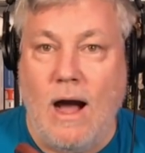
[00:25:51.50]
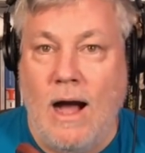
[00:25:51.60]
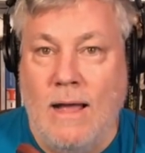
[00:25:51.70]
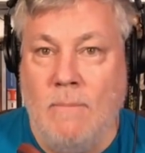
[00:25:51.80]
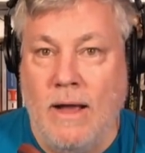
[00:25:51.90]

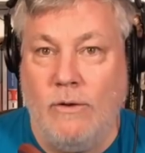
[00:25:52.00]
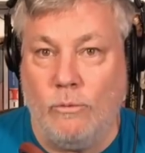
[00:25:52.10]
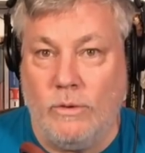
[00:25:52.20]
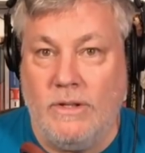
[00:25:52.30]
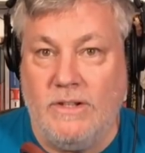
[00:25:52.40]
i might
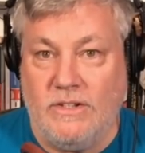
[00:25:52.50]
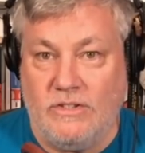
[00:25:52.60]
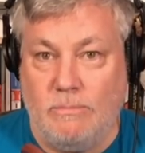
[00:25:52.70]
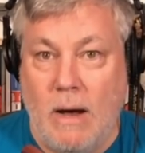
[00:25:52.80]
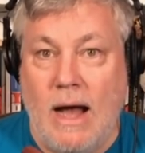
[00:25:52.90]
really
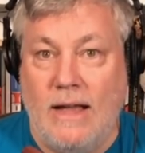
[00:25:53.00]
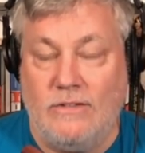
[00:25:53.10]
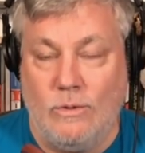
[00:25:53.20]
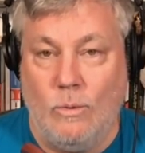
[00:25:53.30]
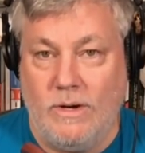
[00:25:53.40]

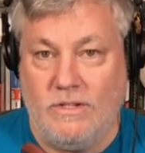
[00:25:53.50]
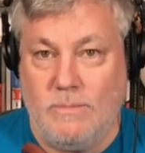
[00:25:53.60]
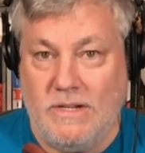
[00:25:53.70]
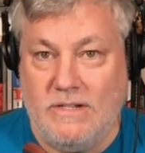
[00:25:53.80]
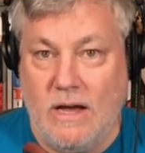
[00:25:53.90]
despise what has
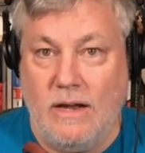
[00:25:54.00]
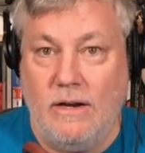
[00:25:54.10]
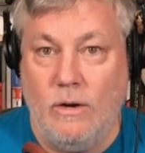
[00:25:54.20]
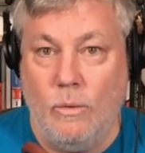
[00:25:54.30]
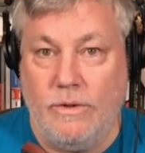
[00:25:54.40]
been
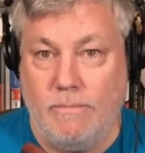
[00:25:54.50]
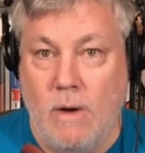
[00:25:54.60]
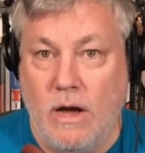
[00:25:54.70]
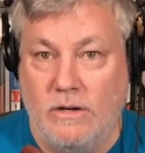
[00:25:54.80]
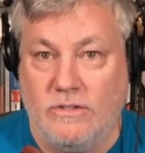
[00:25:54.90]
done with
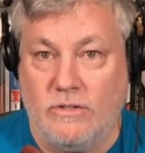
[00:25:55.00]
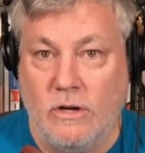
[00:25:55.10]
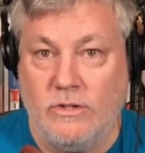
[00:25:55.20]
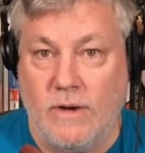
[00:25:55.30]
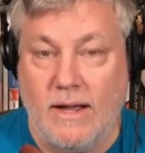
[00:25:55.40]
modern
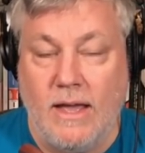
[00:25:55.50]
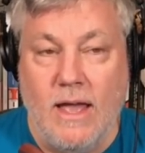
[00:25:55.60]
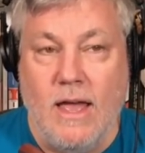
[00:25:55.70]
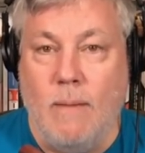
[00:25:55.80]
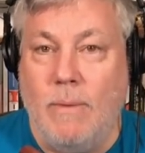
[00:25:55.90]
star trek
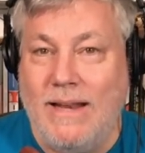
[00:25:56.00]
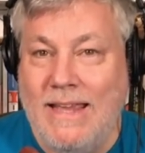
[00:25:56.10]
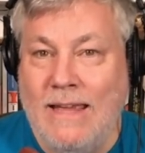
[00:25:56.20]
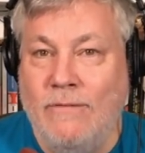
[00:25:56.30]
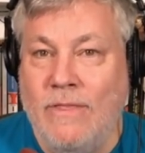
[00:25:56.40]
but
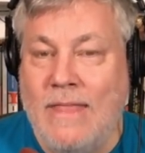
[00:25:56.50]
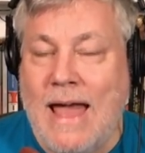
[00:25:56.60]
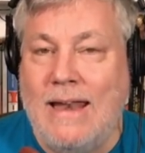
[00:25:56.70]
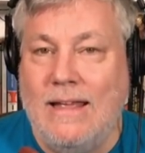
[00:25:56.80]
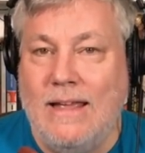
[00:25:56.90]
even
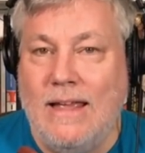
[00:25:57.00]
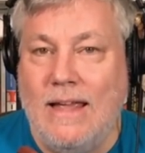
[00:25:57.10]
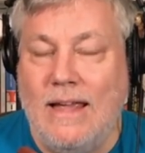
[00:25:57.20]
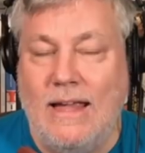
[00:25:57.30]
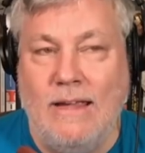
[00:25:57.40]
that
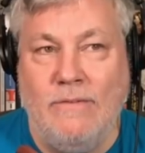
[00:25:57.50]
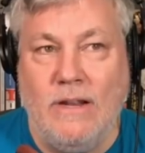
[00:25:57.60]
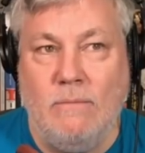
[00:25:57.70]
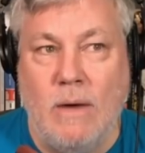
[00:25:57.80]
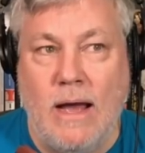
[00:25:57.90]
even
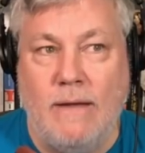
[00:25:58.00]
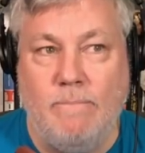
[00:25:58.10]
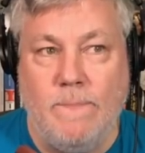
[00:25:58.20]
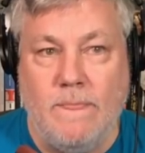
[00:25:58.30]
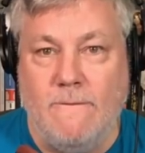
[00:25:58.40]
in my
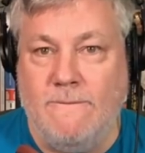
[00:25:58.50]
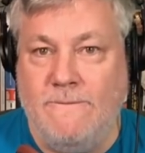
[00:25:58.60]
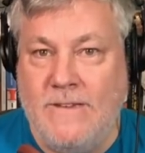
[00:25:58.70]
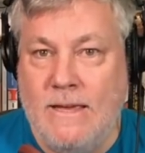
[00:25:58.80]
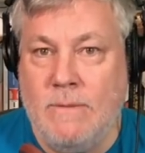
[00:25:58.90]

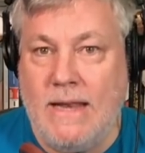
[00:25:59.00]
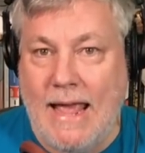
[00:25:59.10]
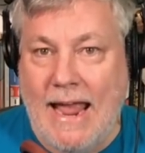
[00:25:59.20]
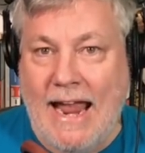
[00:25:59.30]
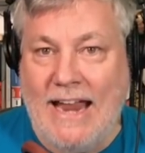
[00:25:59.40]
vehement
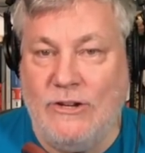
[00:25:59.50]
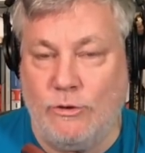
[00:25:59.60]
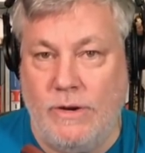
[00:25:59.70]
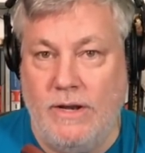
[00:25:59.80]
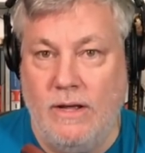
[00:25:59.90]

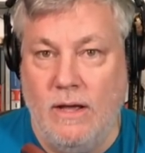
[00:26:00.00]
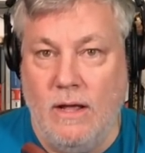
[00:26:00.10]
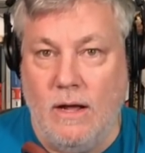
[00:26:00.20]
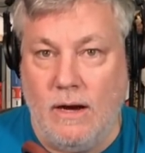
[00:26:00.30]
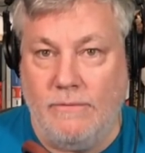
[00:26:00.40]
hatred
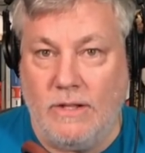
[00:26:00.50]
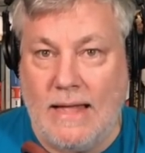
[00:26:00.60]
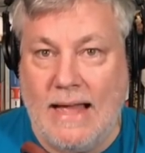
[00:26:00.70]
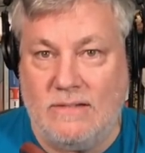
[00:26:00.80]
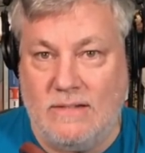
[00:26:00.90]
of the
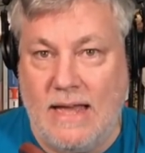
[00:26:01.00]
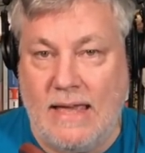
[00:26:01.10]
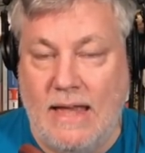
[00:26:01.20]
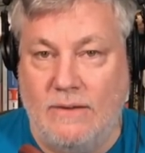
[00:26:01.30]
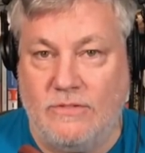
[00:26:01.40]
last
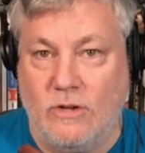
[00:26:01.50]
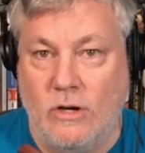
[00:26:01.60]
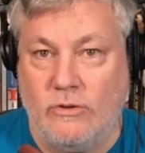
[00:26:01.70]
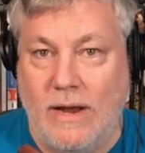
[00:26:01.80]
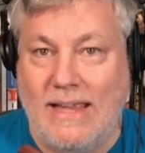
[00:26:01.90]
decade of Star
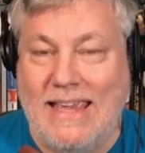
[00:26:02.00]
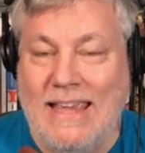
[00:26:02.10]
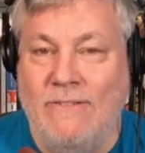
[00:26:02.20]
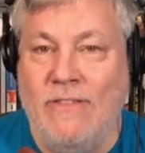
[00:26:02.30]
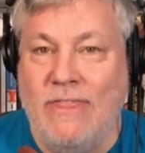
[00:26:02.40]
Trek, even